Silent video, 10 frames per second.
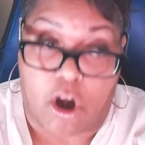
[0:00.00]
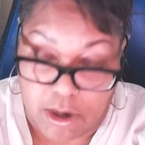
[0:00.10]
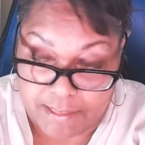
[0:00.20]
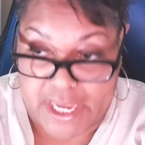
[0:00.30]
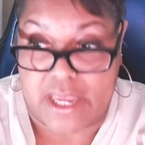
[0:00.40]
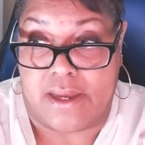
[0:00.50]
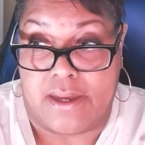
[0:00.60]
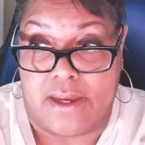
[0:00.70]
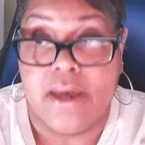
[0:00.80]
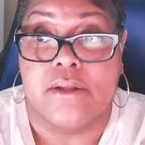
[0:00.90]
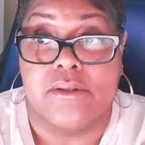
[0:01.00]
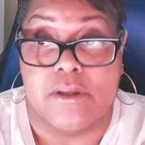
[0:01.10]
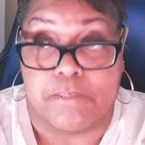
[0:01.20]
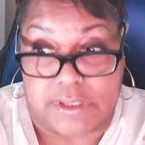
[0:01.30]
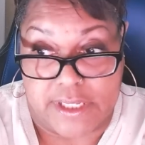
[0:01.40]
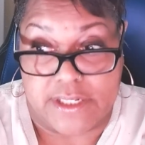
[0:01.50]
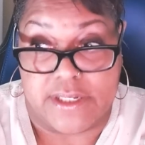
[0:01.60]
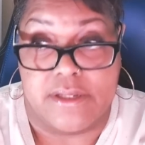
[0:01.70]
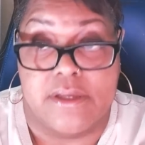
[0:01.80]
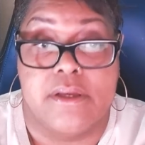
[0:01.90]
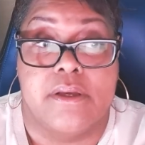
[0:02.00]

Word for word: army depleted